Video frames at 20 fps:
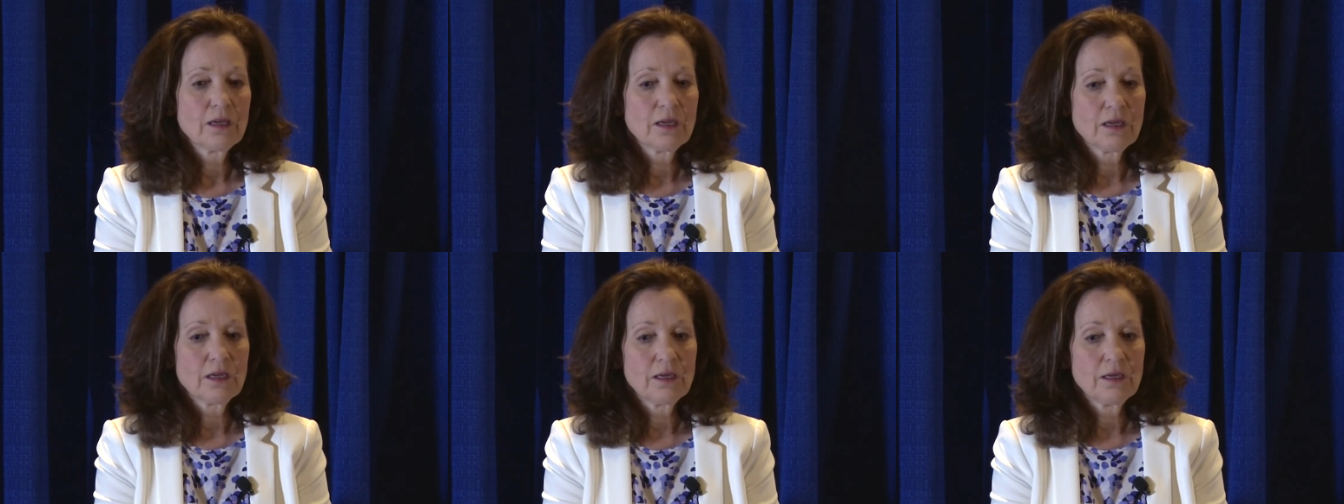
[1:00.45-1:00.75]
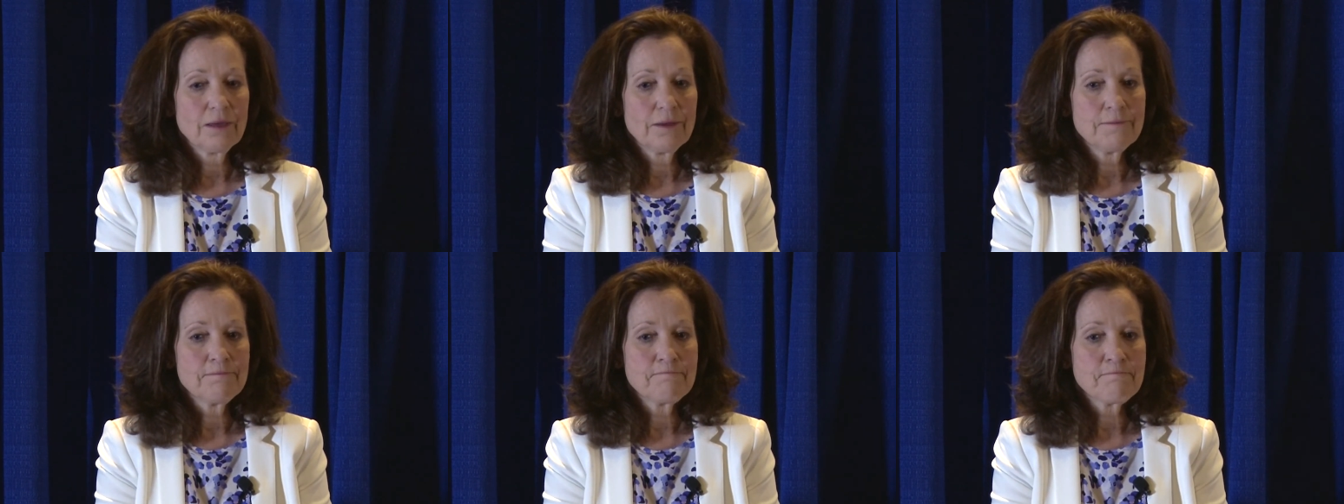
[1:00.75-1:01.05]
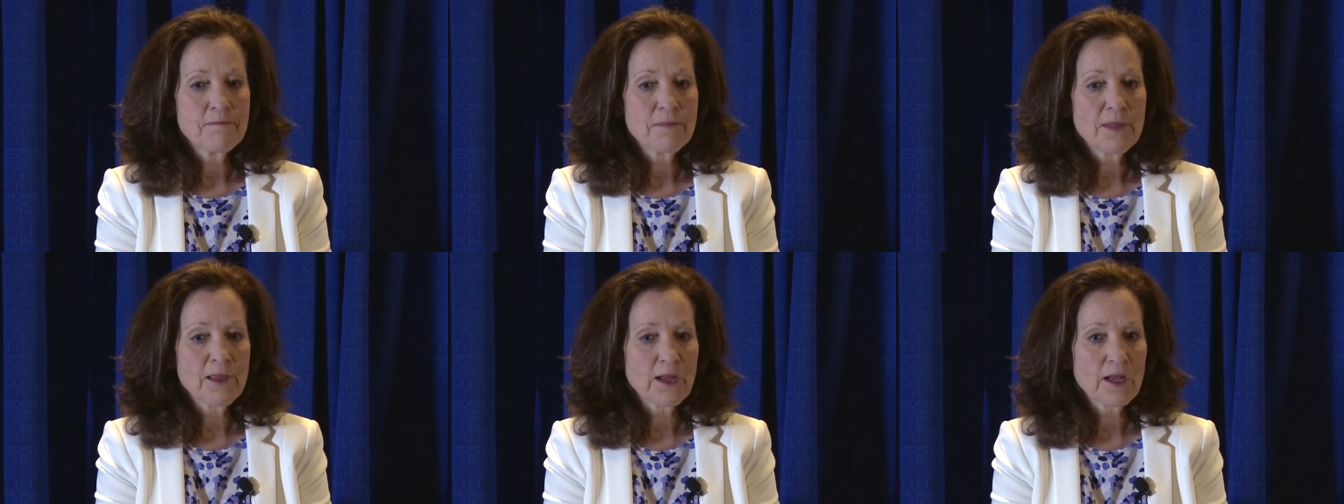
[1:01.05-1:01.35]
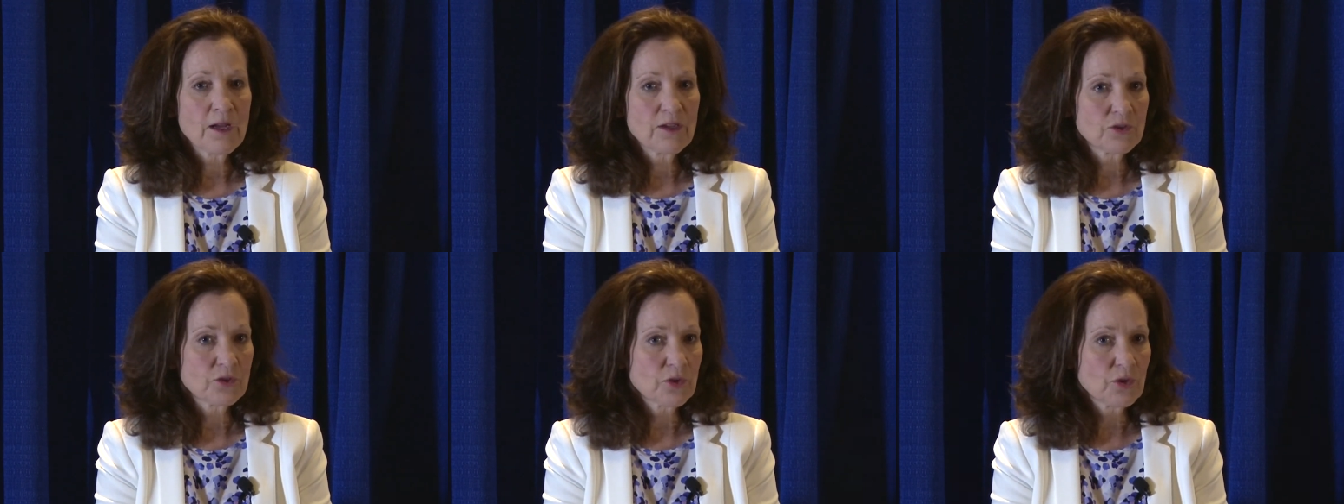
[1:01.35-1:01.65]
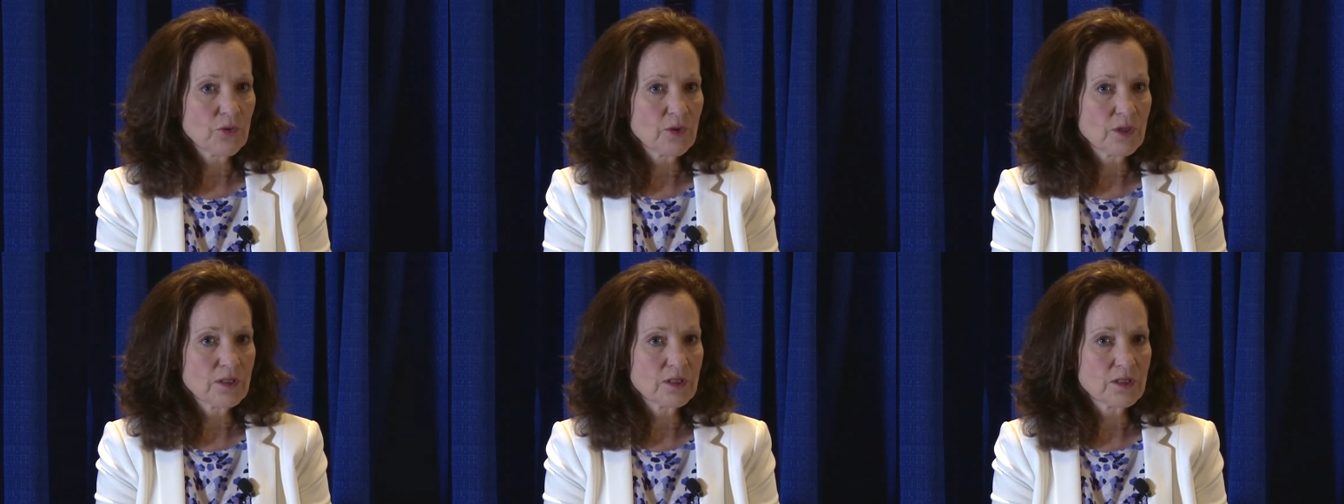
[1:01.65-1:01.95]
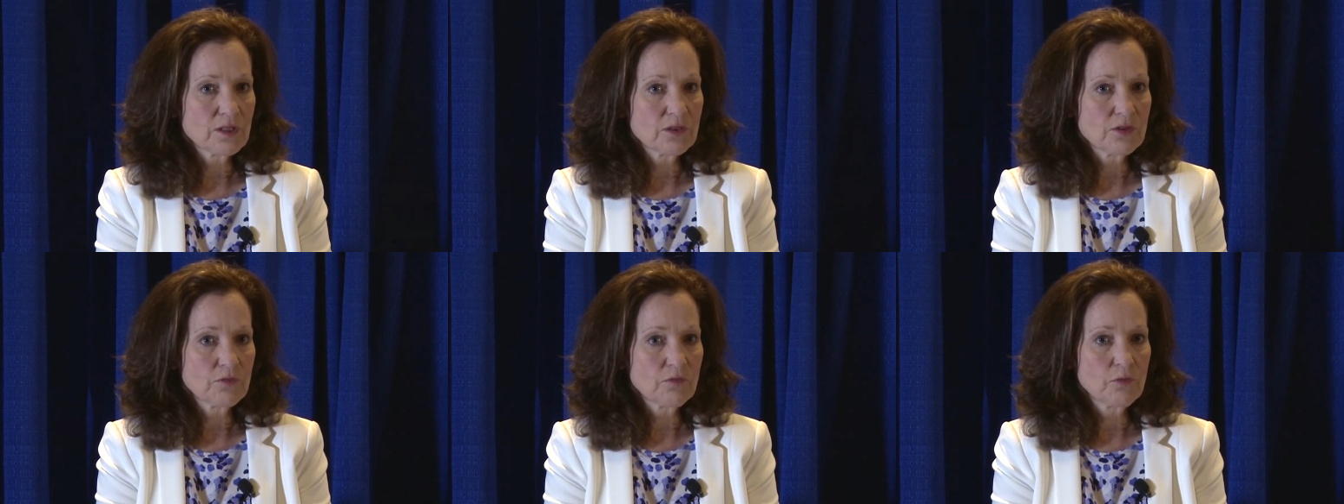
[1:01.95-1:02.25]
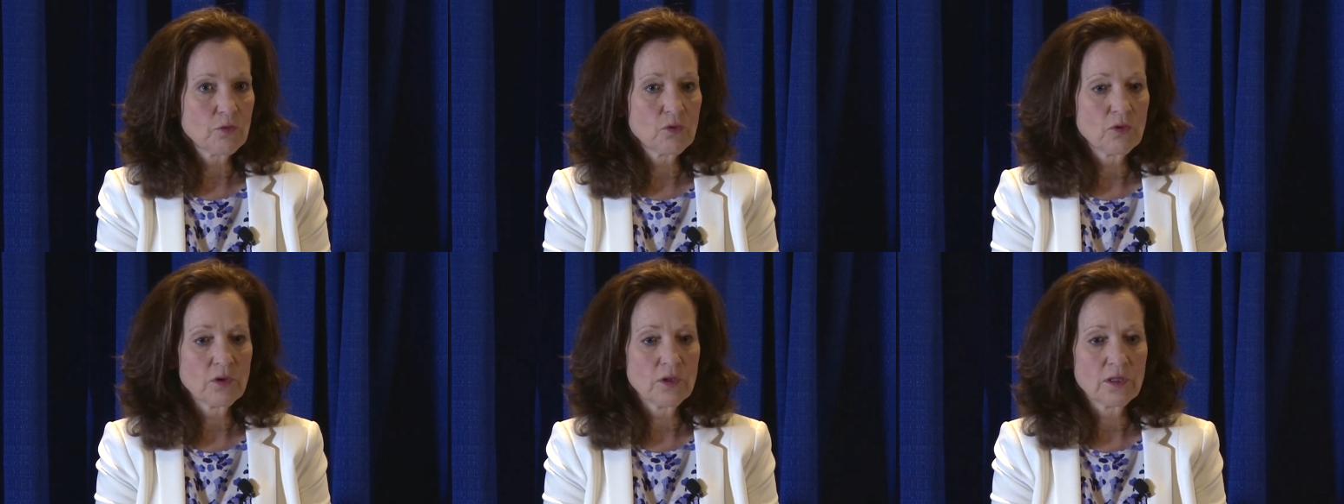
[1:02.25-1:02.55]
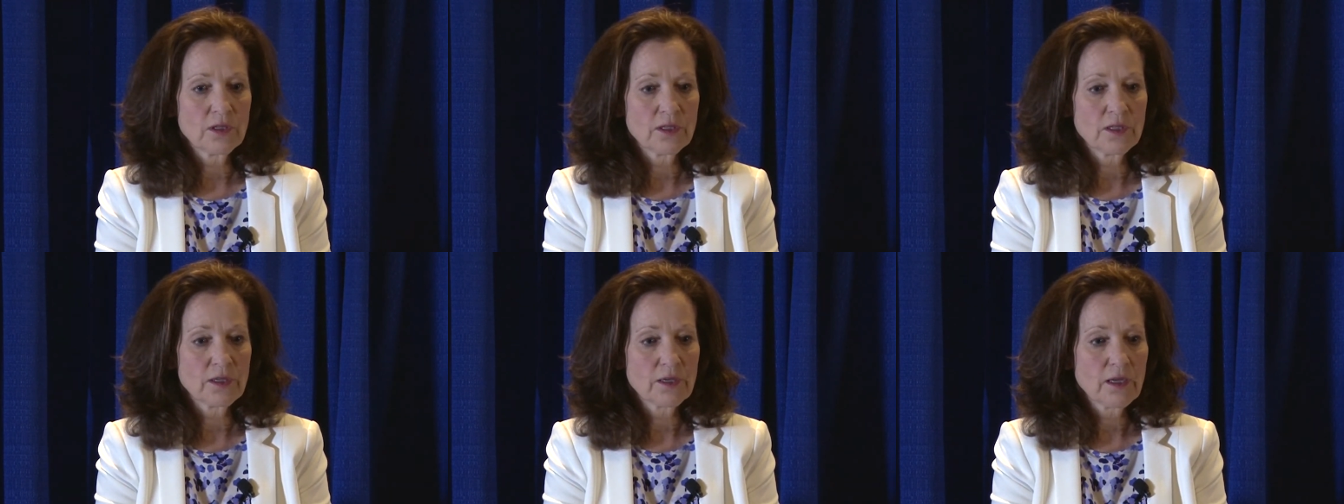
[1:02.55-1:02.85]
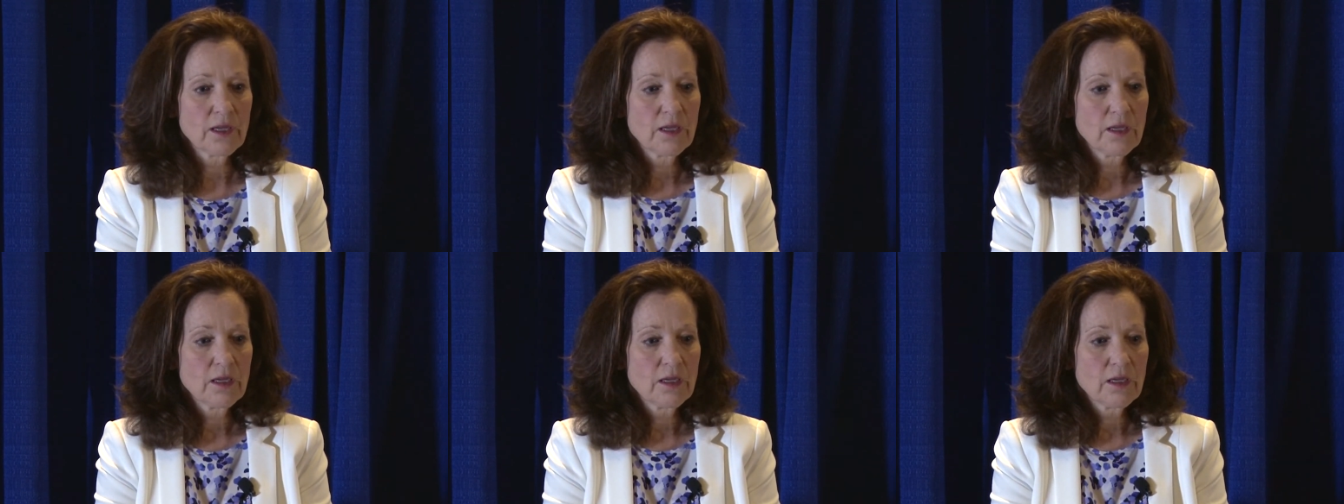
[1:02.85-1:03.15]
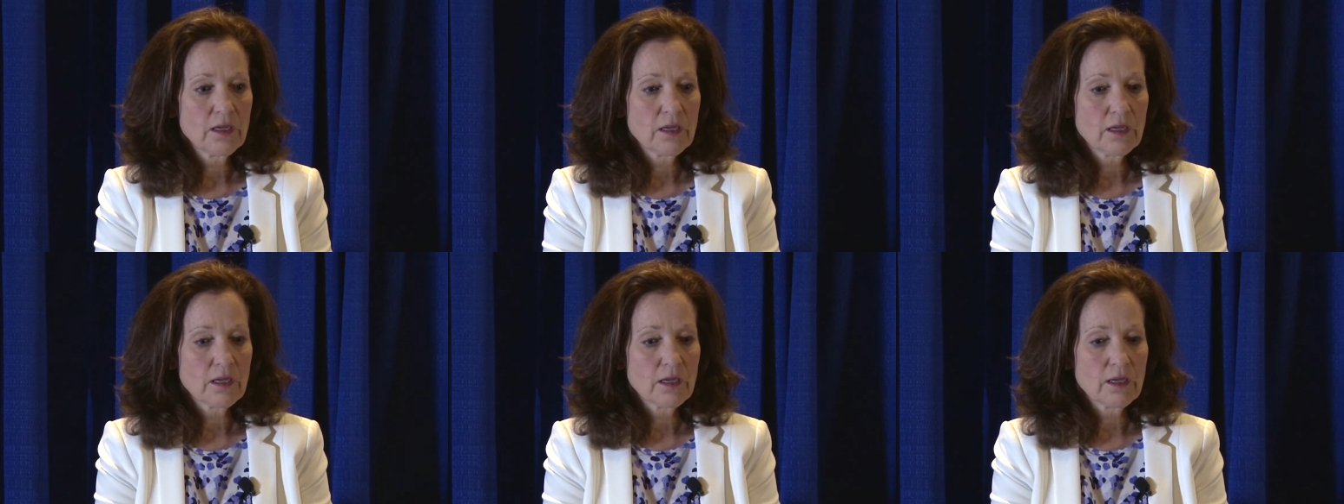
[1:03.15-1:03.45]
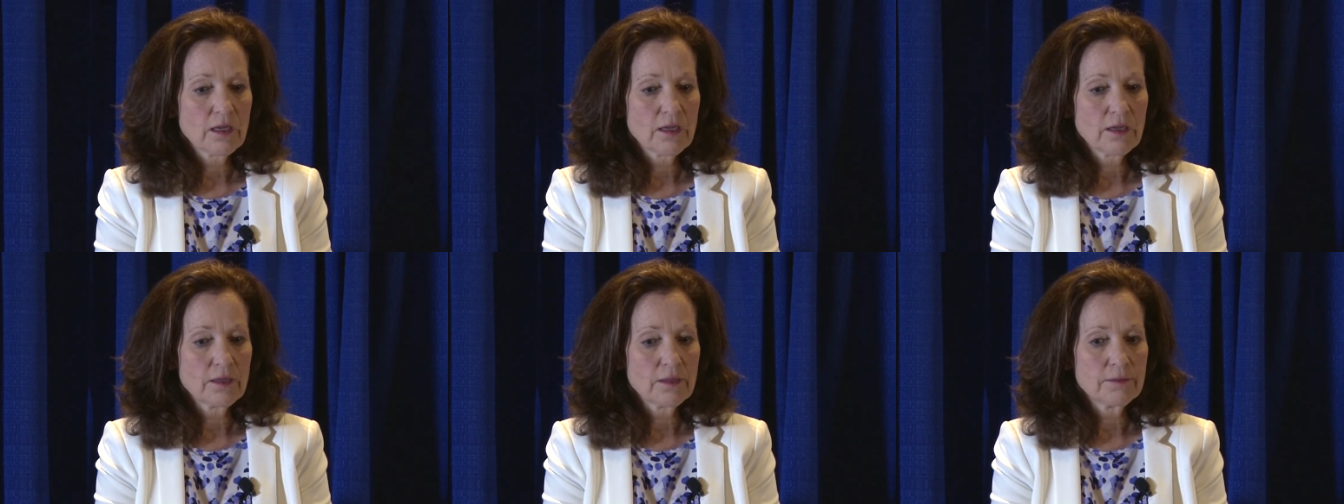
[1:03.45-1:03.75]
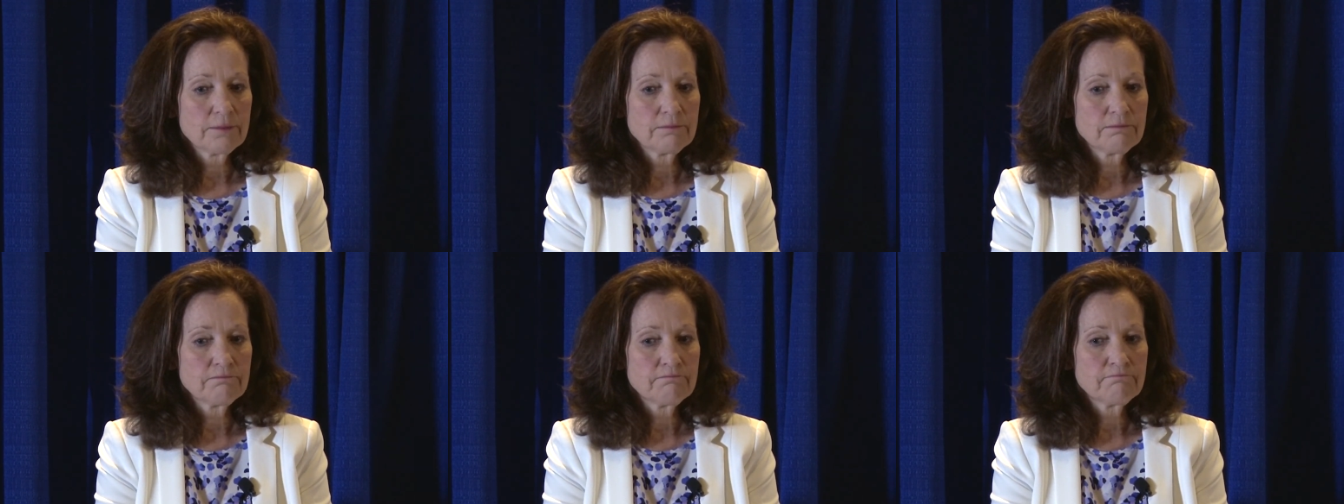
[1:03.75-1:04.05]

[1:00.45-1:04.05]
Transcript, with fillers: Um, the consequences for um,